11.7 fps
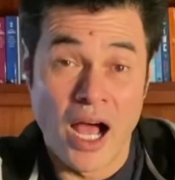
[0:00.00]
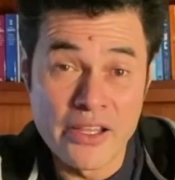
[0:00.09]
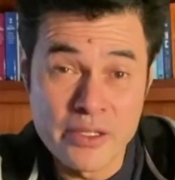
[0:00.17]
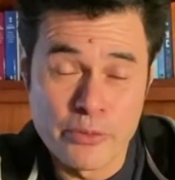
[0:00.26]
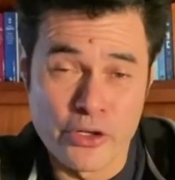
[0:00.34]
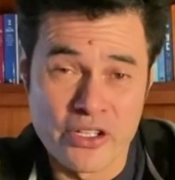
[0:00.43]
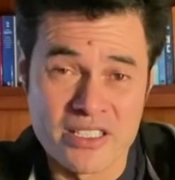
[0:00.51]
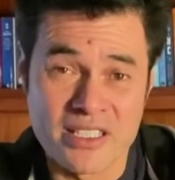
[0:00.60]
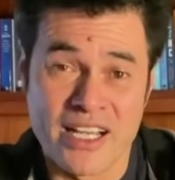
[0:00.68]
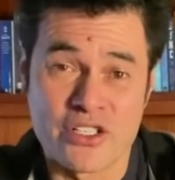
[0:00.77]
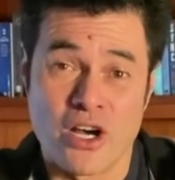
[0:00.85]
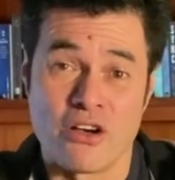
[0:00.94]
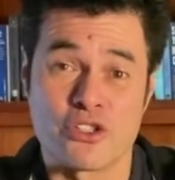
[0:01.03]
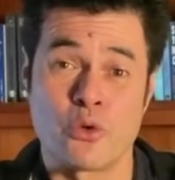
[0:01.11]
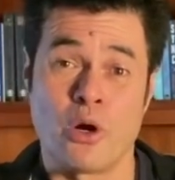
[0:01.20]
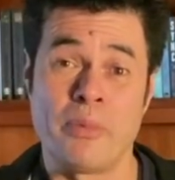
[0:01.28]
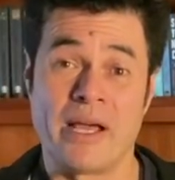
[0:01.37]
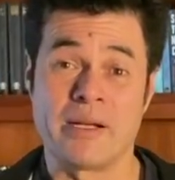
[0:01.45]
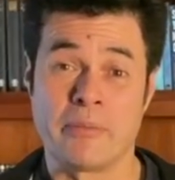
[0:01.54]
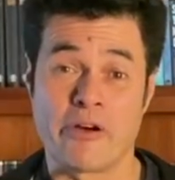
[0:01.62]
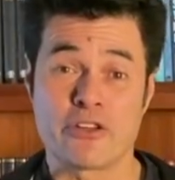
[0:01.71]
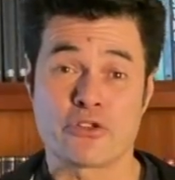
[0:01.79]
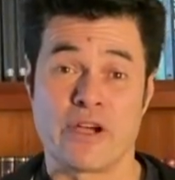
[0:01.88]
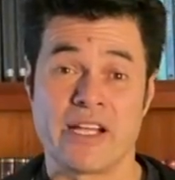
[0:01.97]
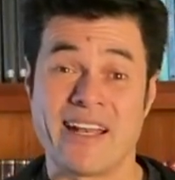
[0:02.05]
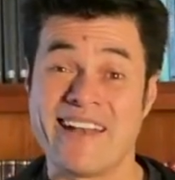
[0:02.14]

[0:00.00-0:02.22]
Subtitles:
Other brokers like Charles Schwab and Ameritrade